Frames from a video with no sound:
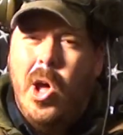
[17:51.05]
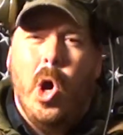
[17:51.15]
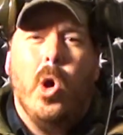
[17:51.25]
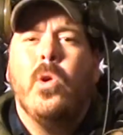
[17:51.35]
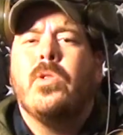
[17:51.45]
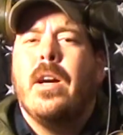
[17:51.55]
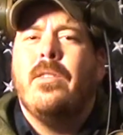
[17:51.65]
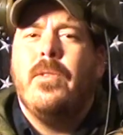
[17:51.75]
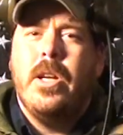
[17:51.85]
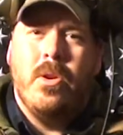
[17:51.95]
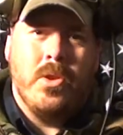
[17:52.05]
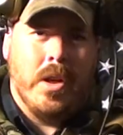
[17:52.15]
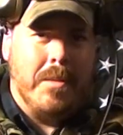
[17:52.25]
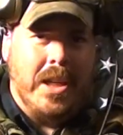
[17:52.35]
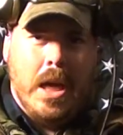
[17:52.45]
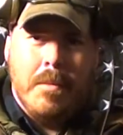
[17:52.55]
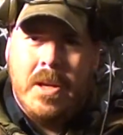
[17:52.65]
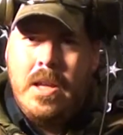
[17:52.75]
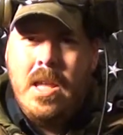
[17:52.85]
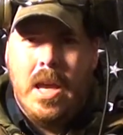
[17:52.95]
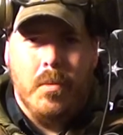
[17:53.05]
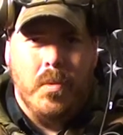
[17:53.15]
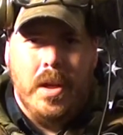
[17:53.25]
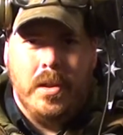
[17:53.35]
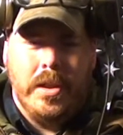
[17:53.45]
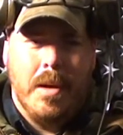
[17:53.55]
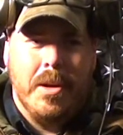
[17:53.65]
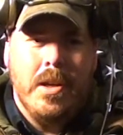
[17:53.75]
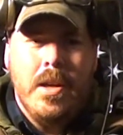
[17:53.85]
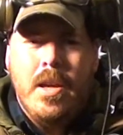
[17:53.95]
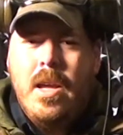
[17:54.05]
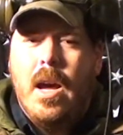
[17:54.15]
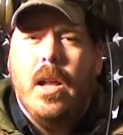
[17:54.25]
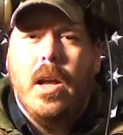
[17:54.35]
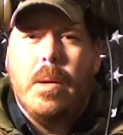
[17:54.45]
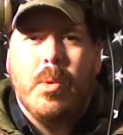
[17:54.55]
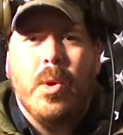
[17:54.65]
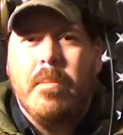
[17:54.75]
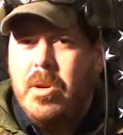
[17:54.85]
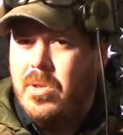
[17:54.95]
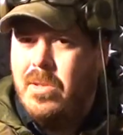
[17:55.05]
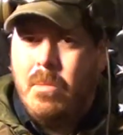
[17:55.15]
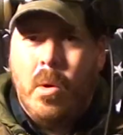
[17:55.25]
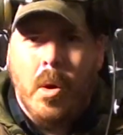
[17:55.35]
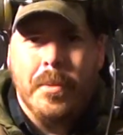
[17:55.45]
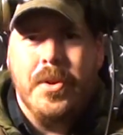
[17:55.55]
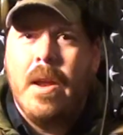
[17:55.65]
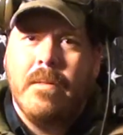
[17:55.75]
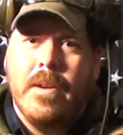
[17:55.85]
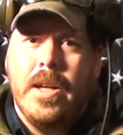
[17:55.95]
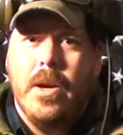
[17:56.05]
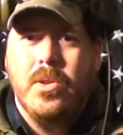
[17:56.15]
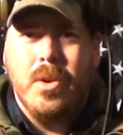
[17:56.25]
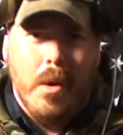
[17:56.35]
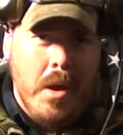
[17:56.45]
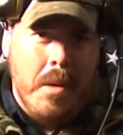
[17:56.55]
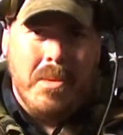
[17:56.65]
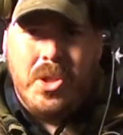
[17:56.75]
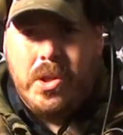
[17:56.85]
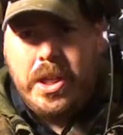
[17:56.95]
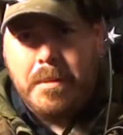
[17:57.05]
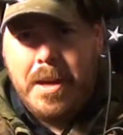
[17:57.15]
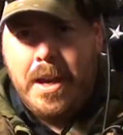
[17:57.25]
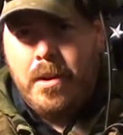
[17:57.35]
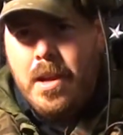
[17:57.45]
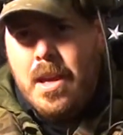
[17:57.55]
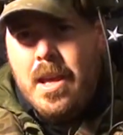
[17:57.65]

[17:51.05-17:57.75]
All those kinds of videos are going to be coming and coming a lot more. I'm going to do some more homesteading videos, so be sure to check me out.